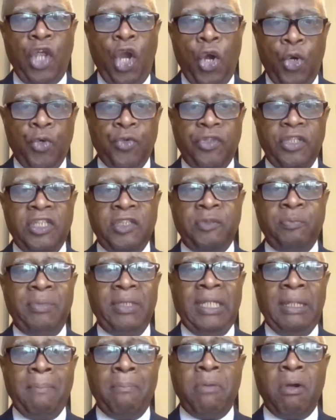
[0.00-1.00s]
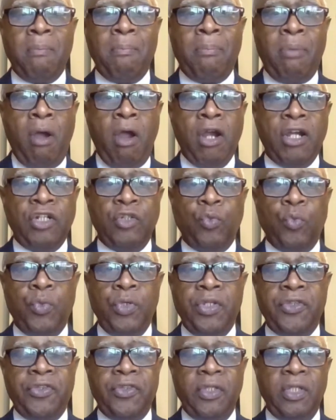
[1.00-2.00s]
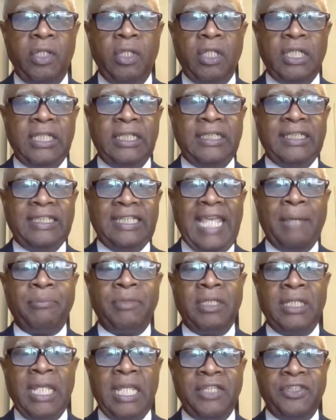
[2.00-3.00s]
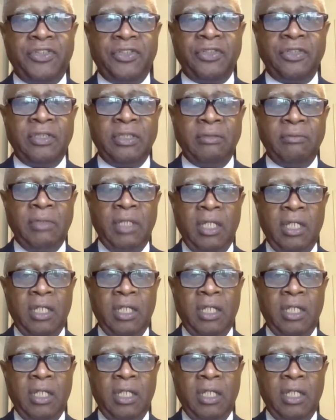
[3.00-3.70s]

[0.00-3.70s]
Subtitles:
Earth, is being bombarded with contamination